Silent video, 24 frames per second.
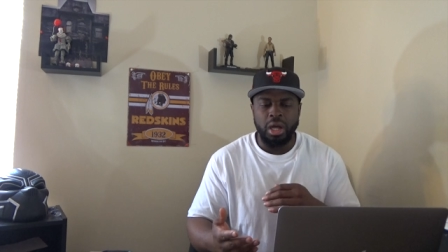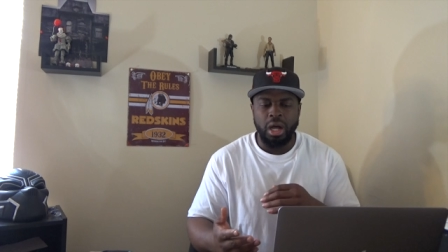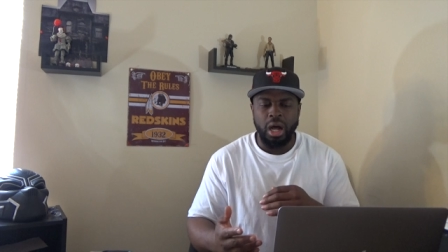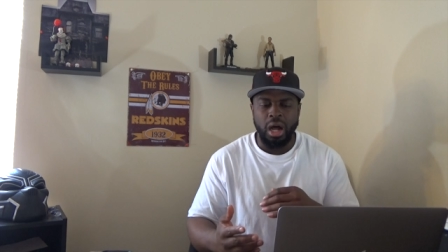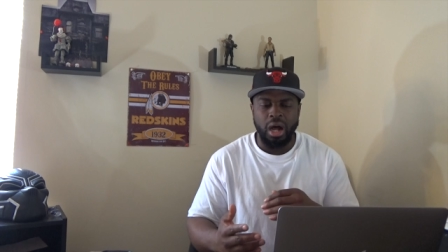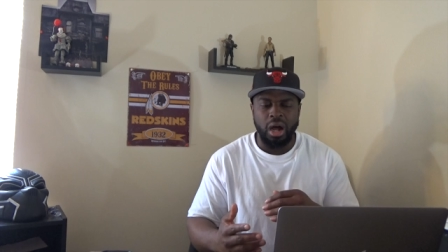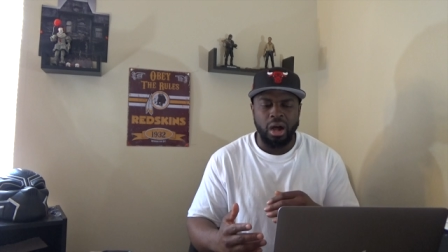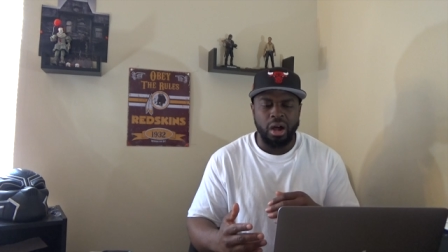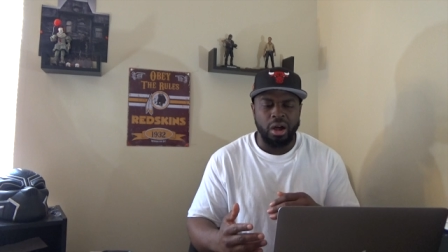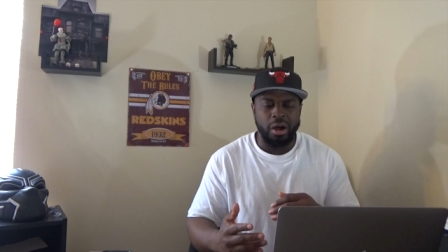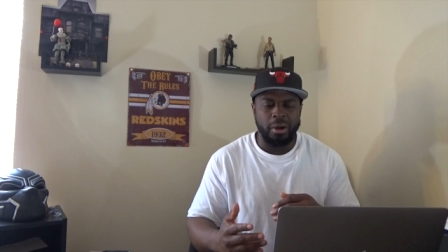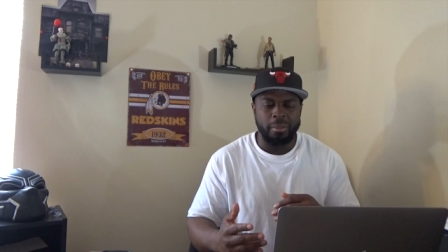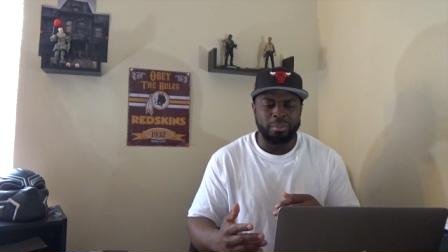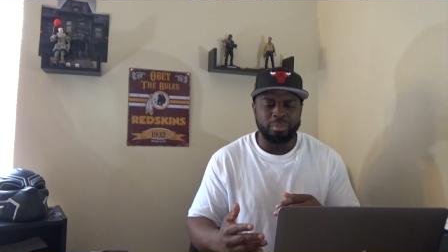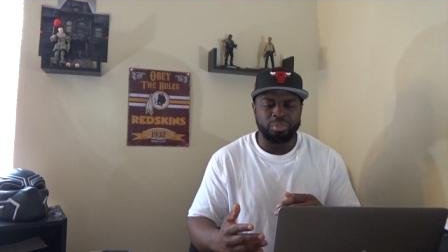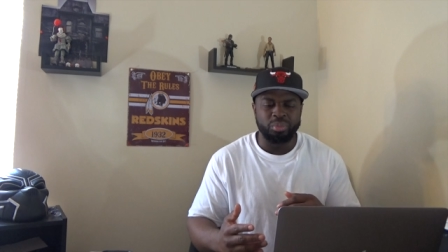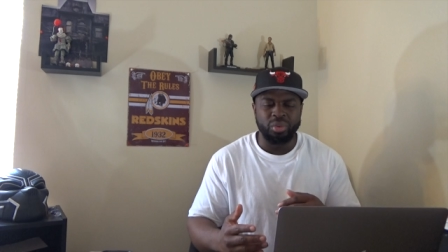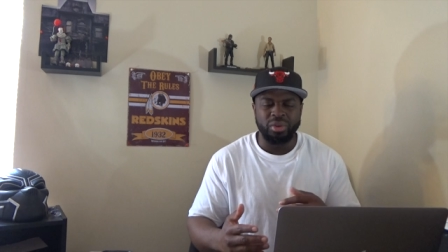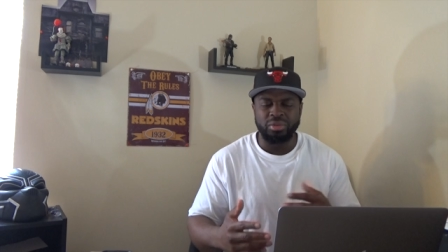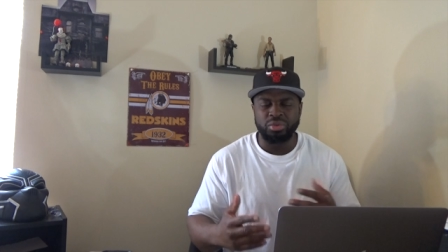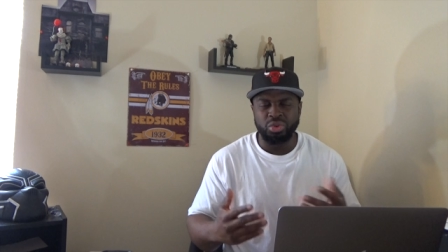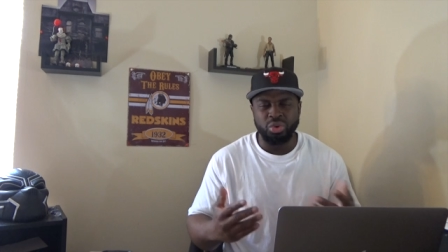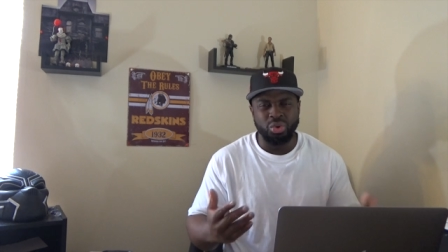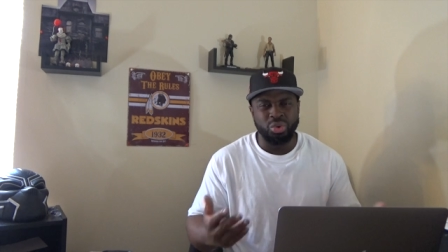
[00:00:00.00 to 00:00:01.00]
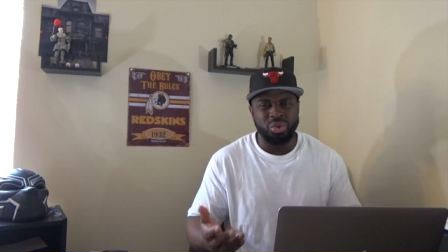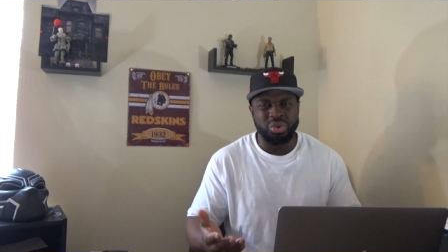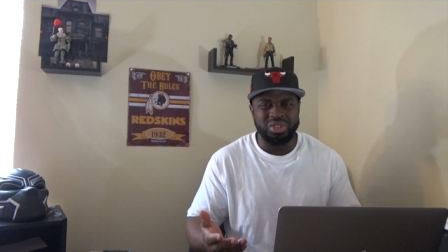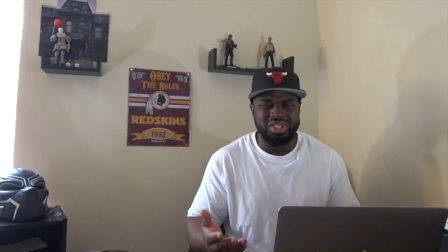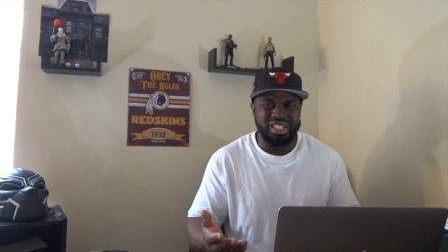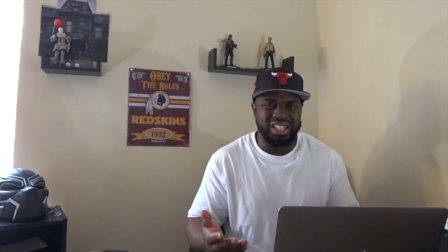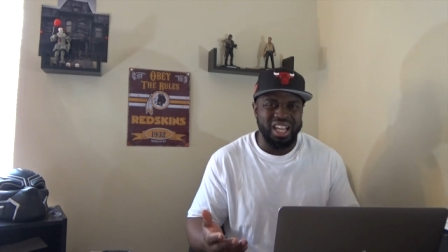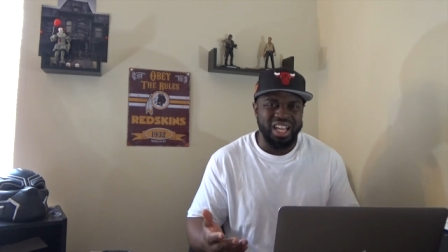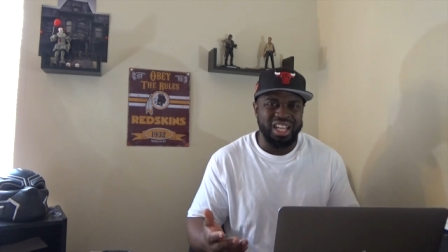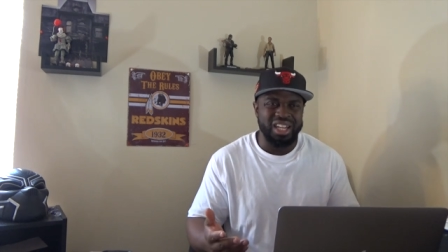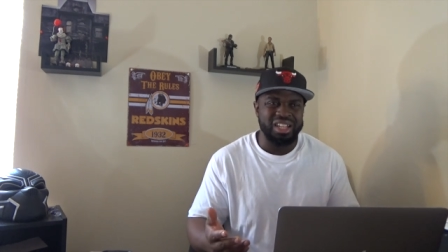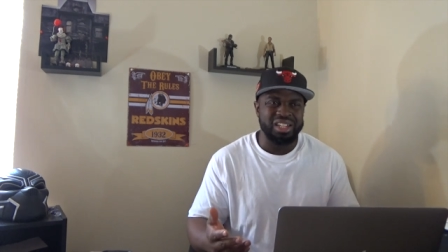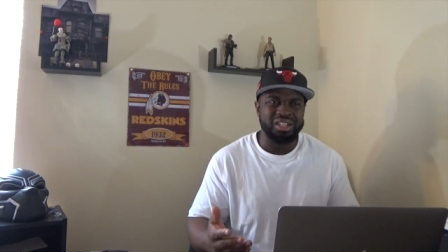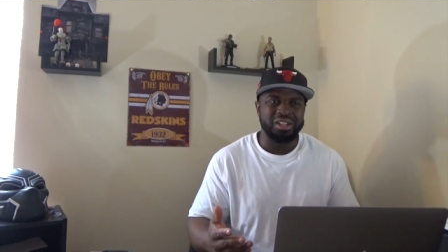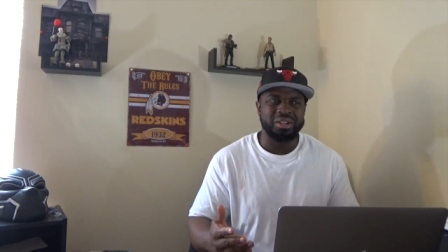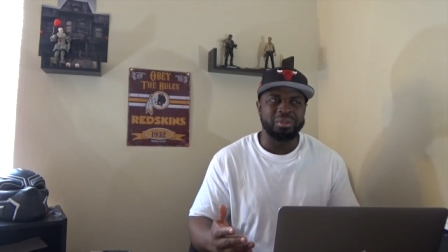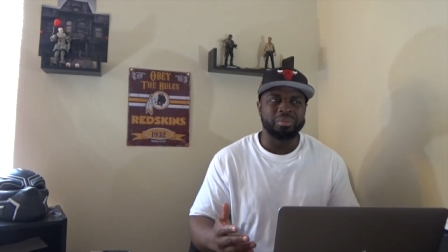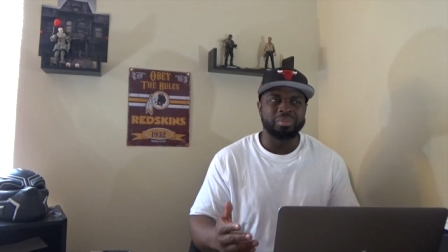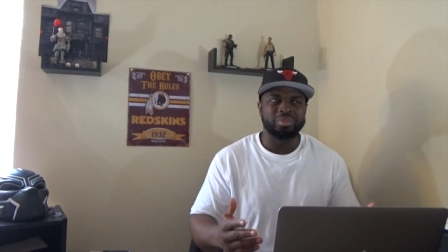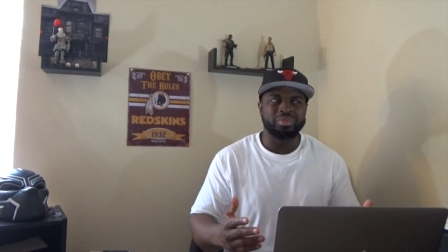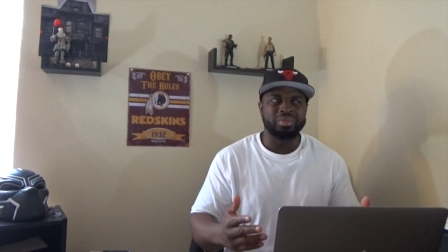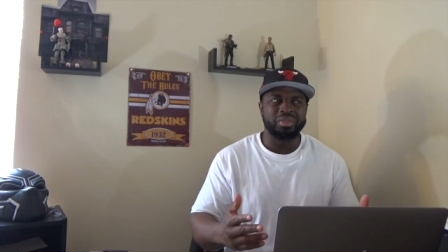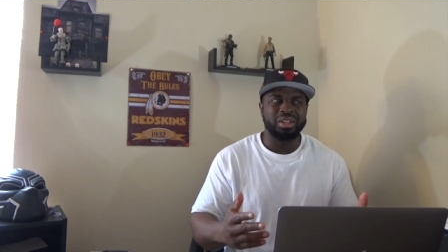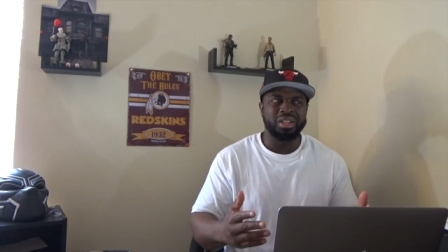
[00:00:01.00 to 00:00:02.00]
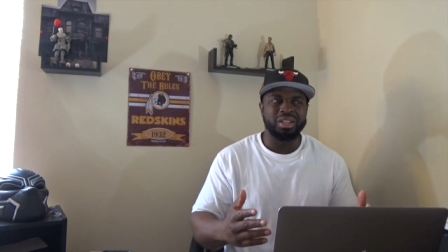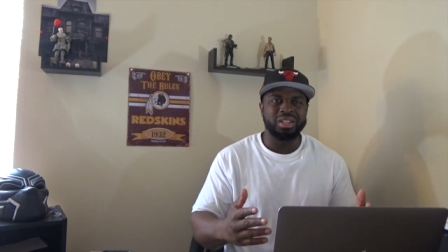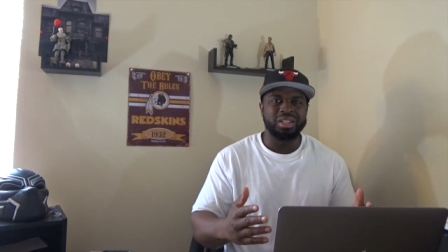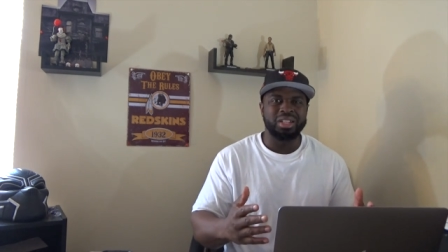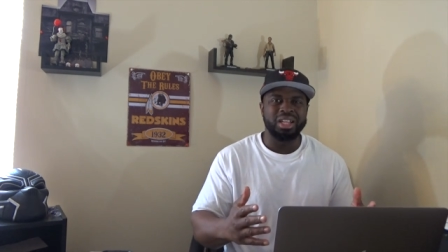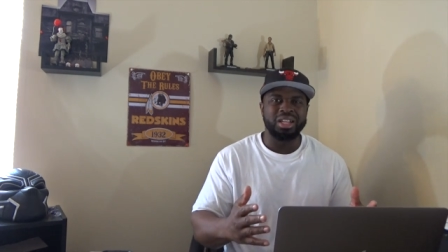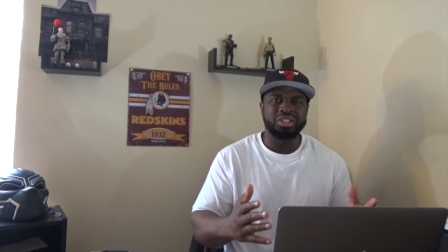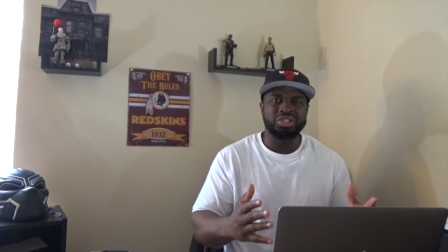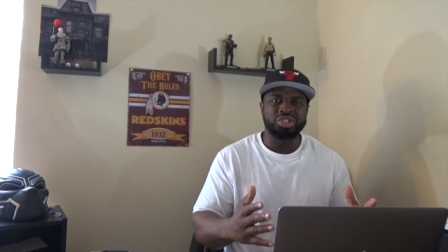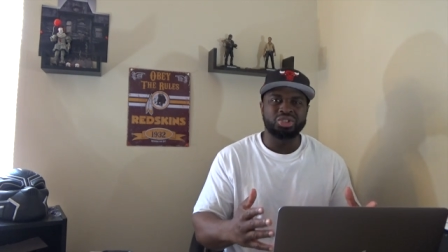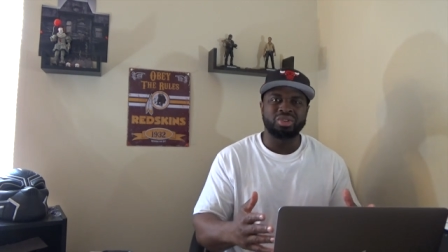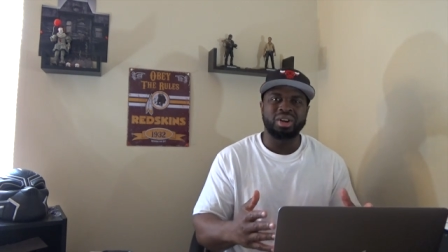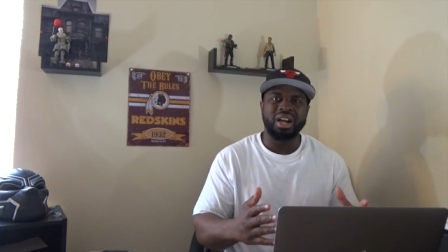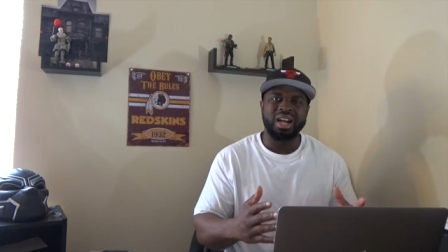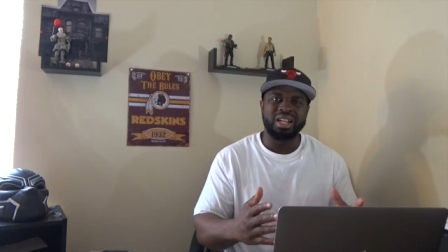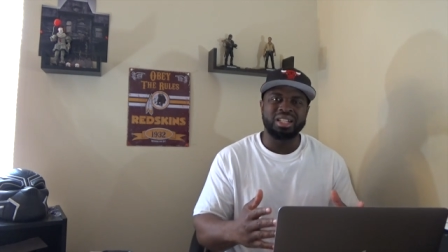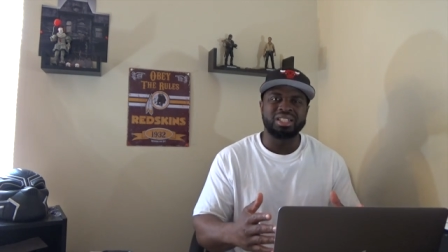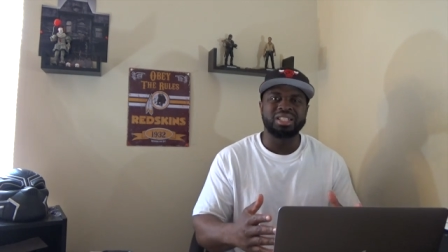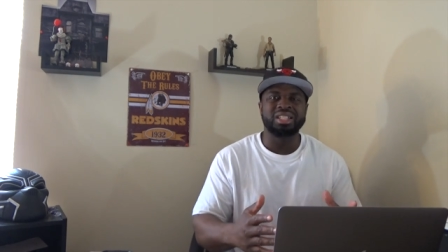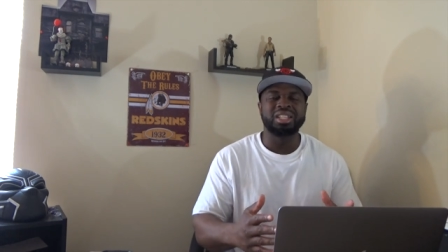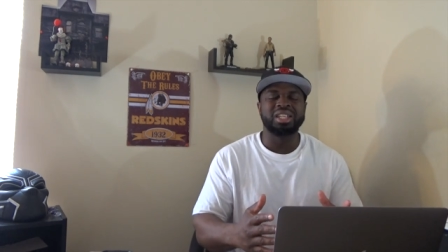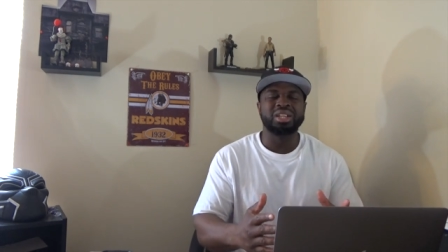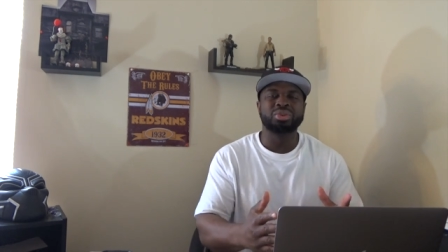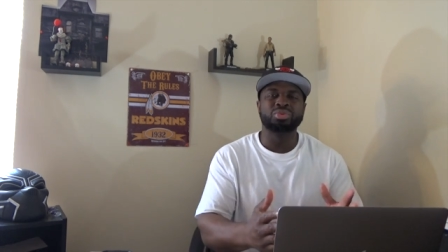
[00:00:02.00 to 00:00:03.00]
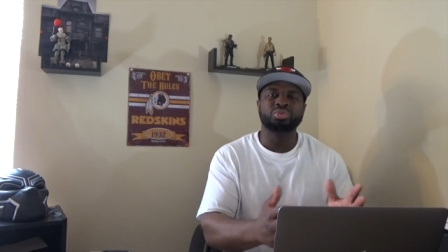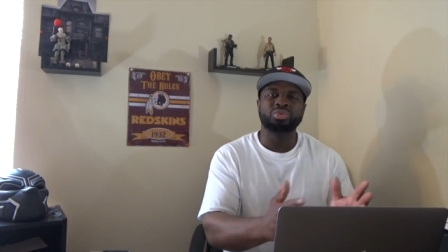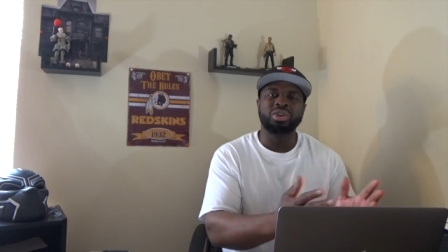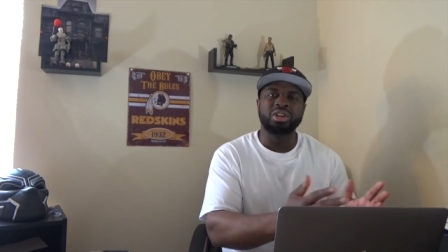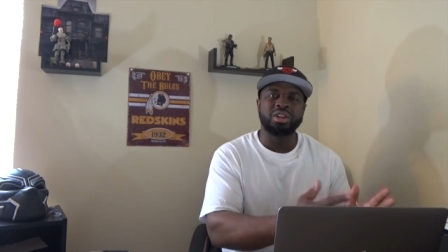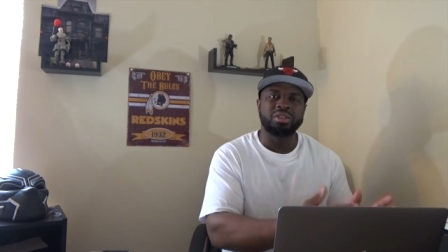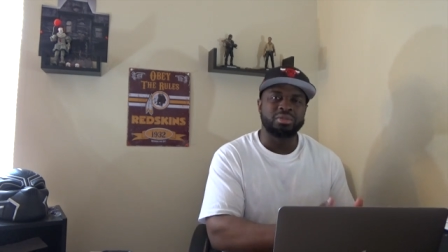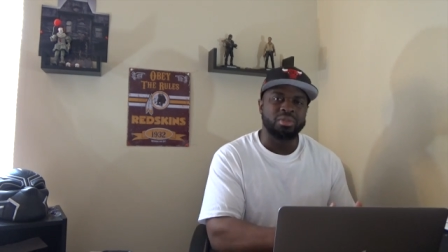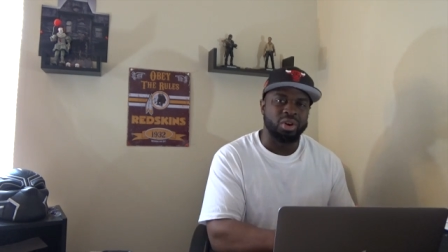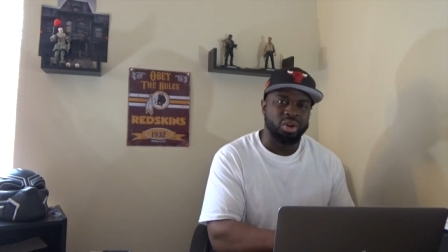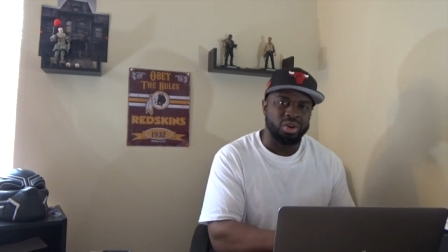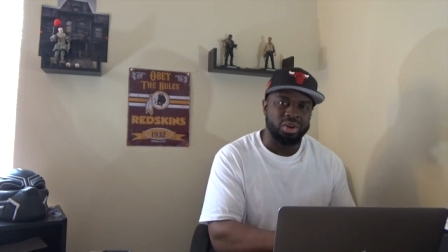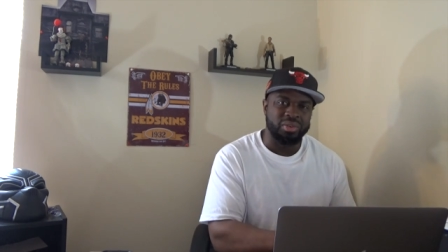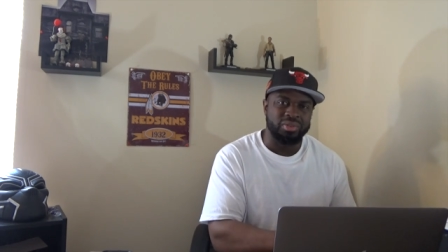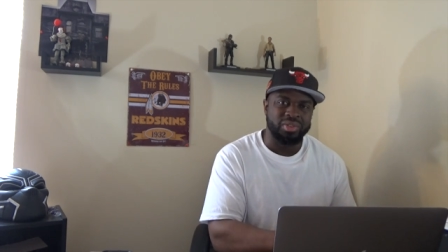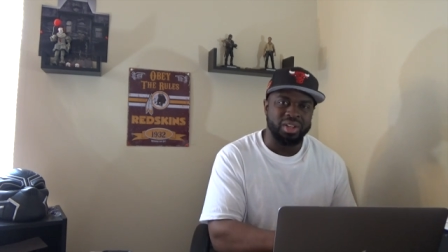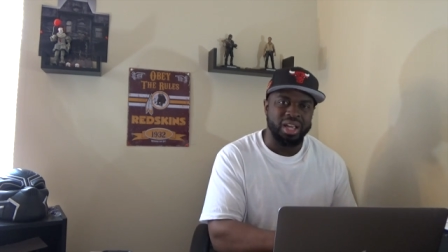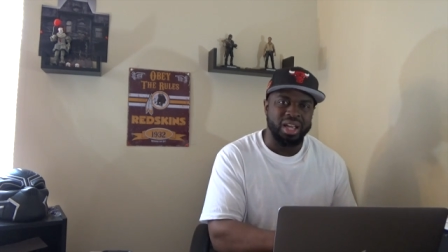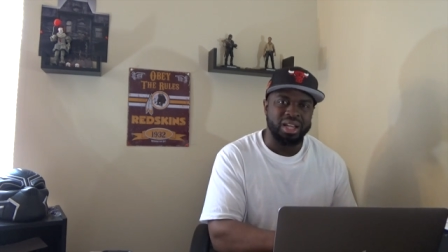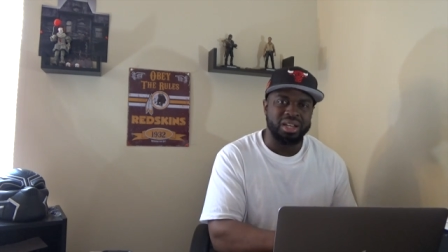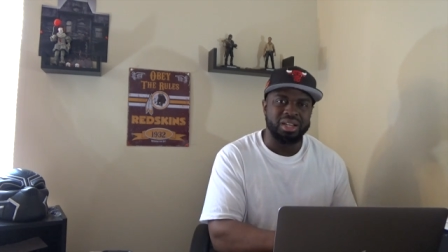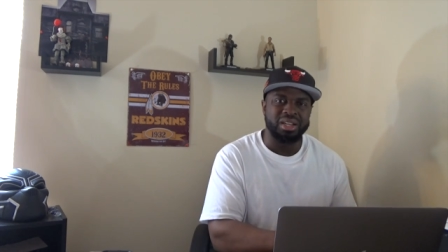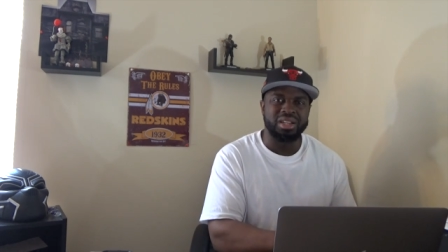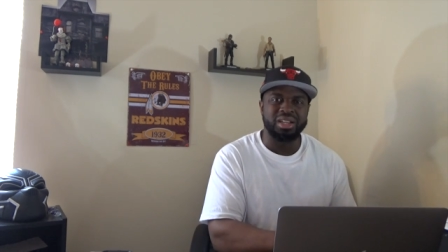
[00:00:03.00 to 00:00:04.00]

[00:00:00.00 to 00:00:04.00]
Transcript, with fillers: um, with Google Stadia, they're trying to get rid of all of that.